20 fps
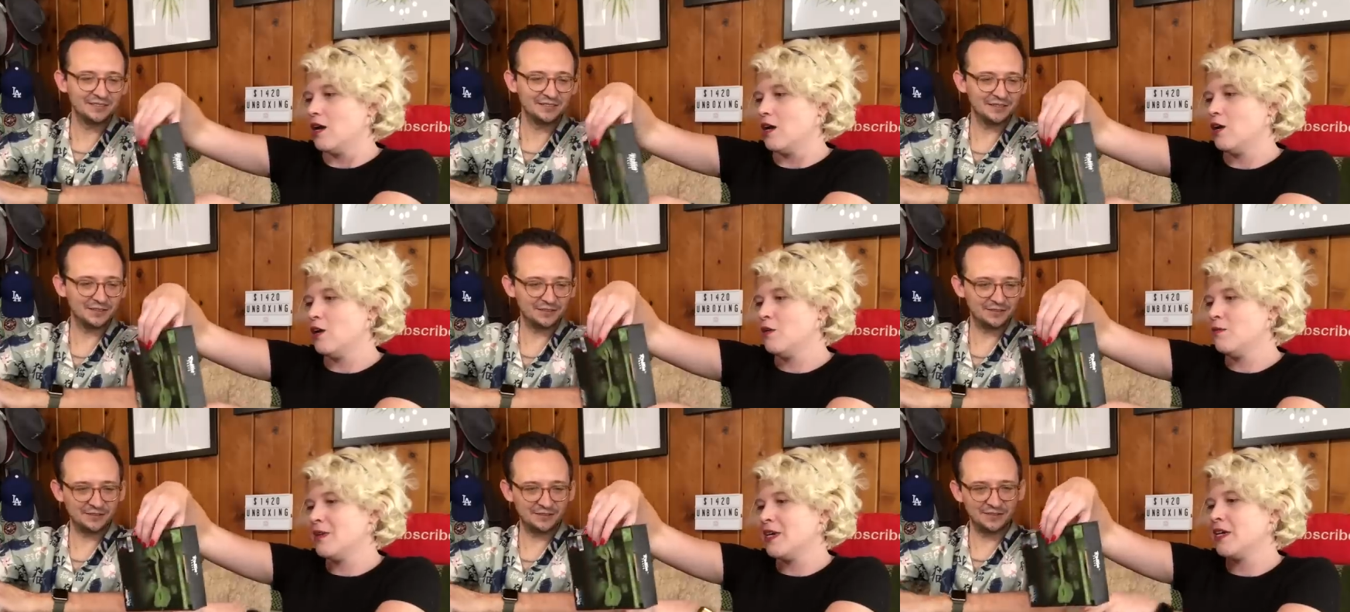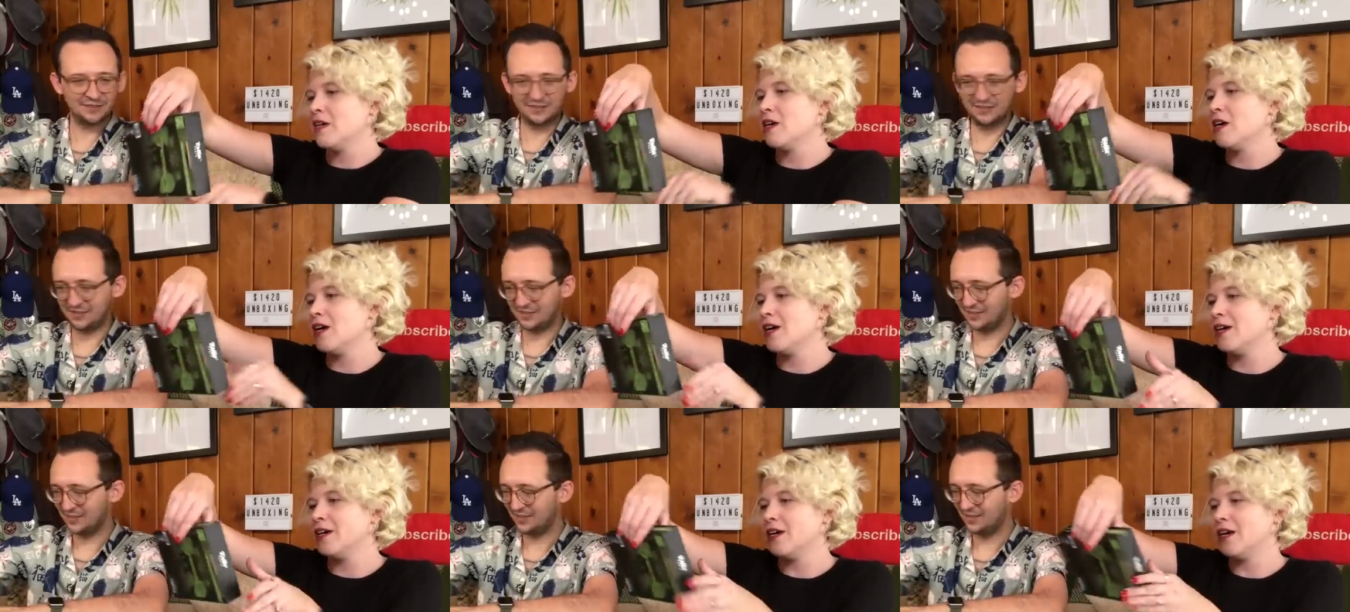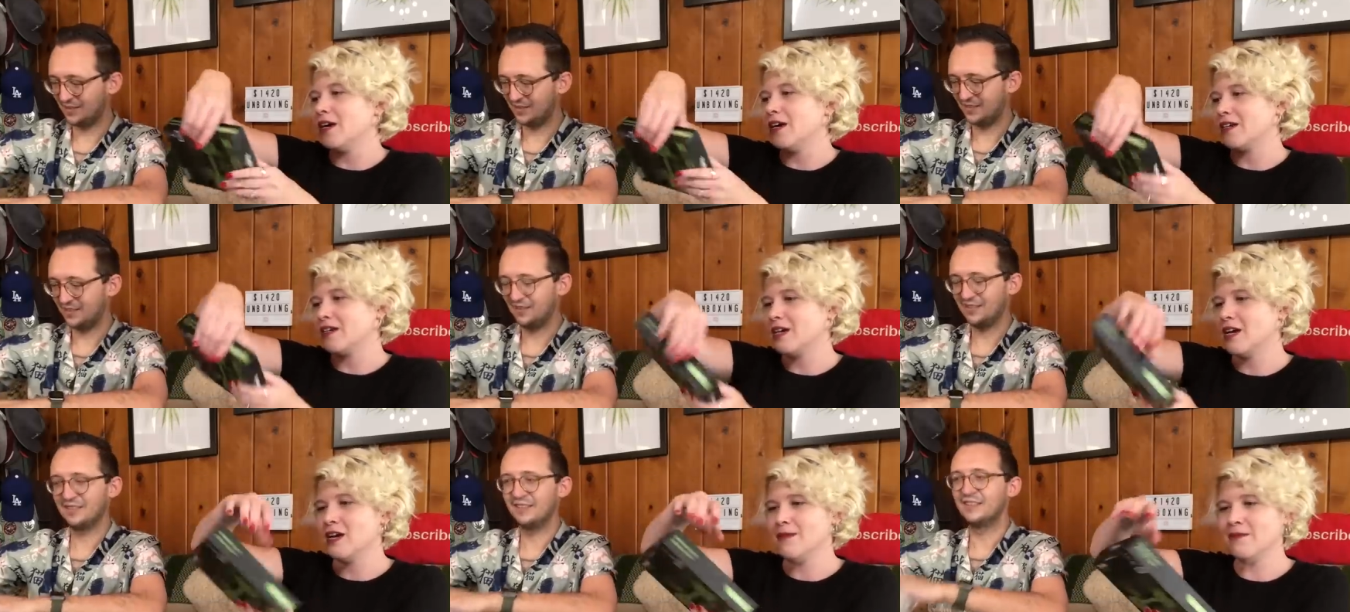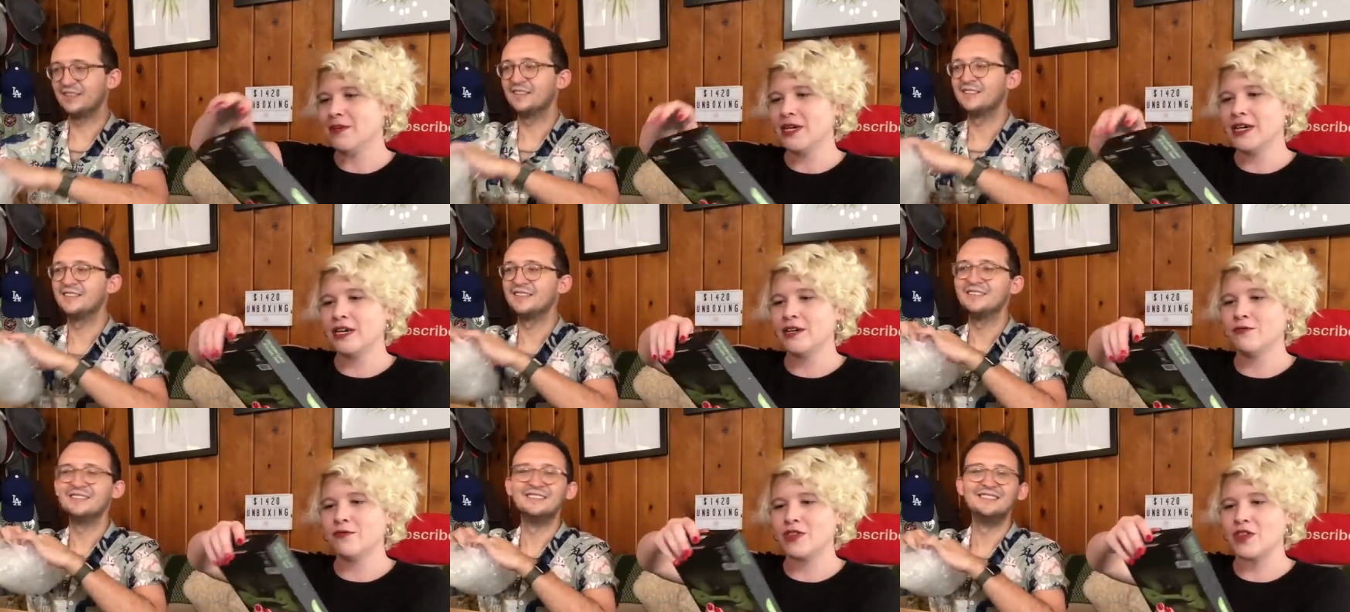Speaker 1: oh my god, coming
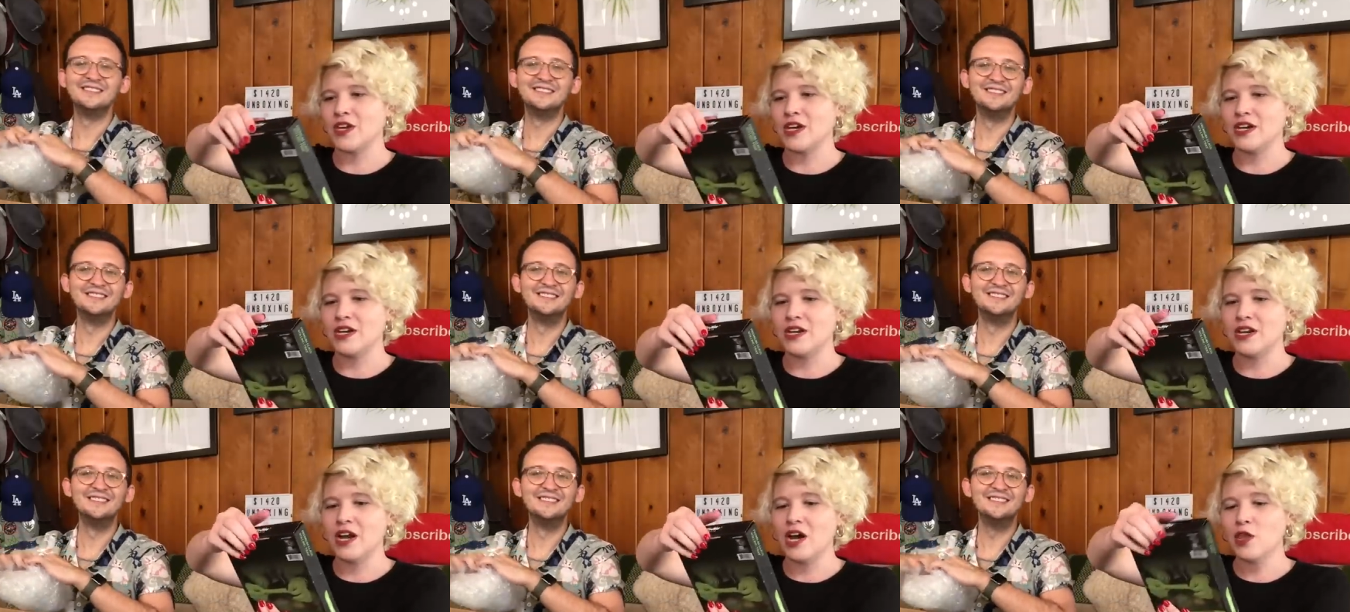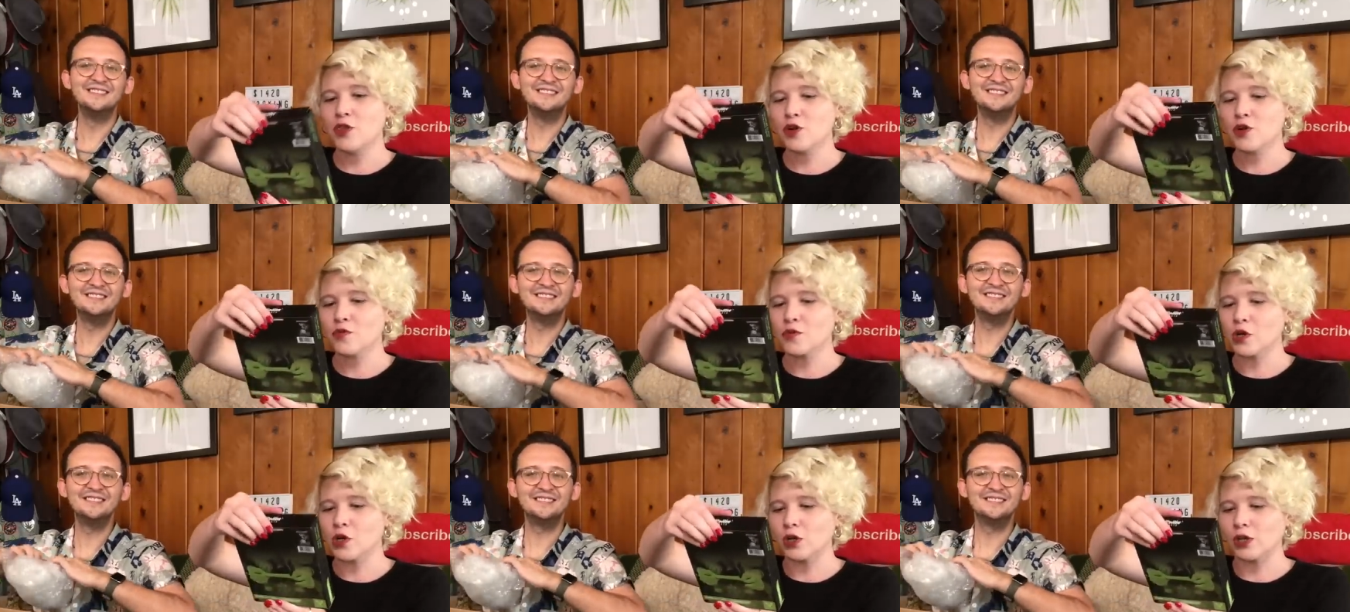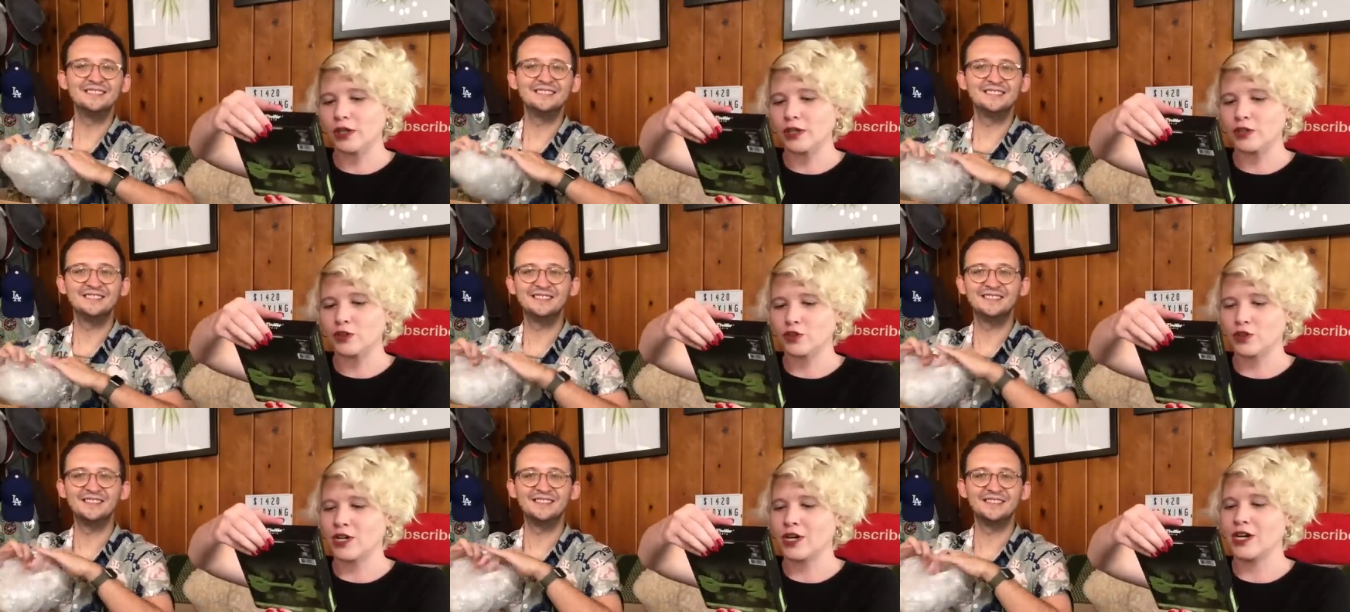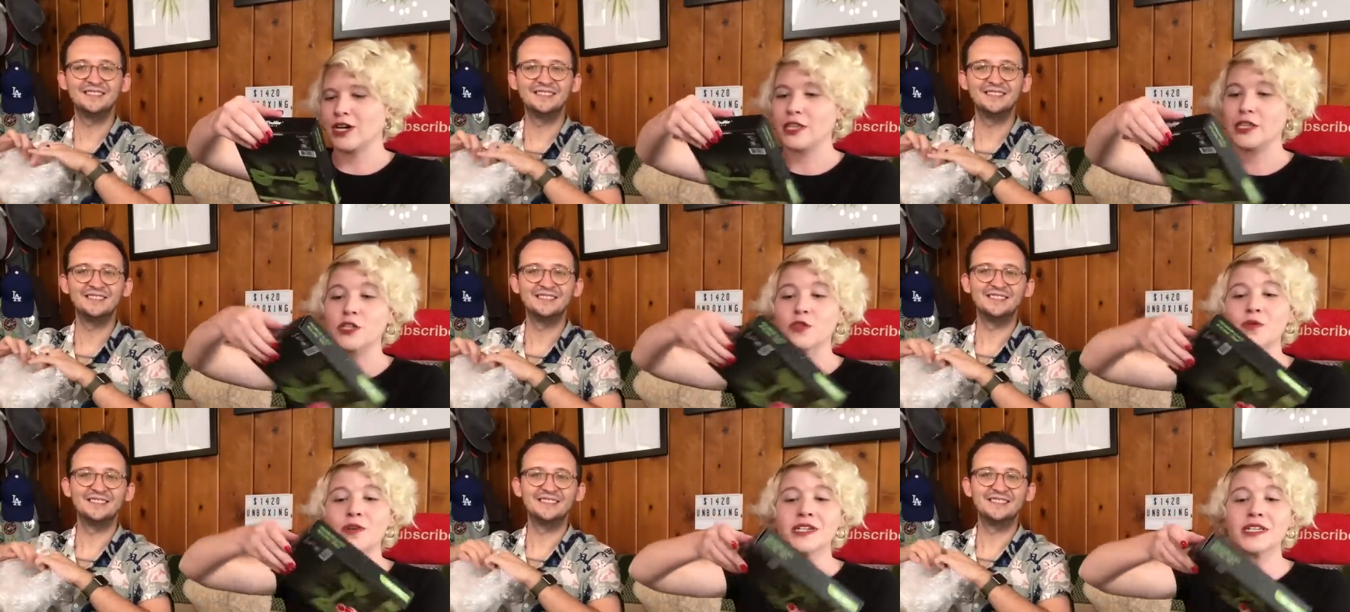in with another rolling tray.
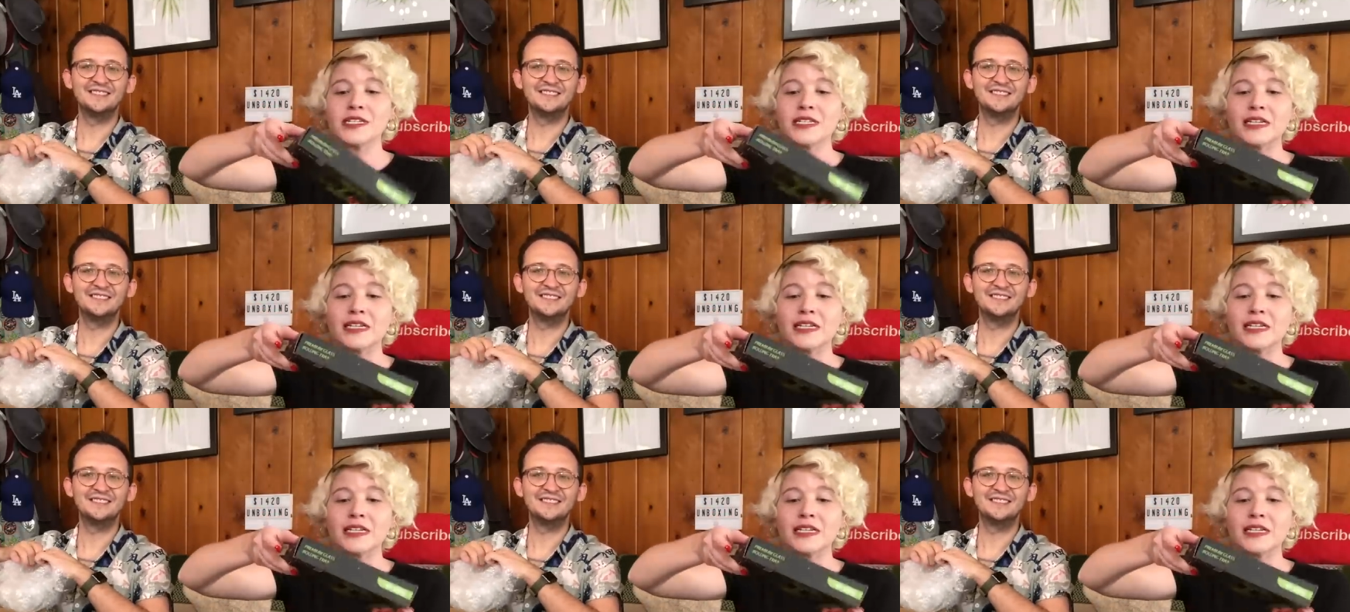This one is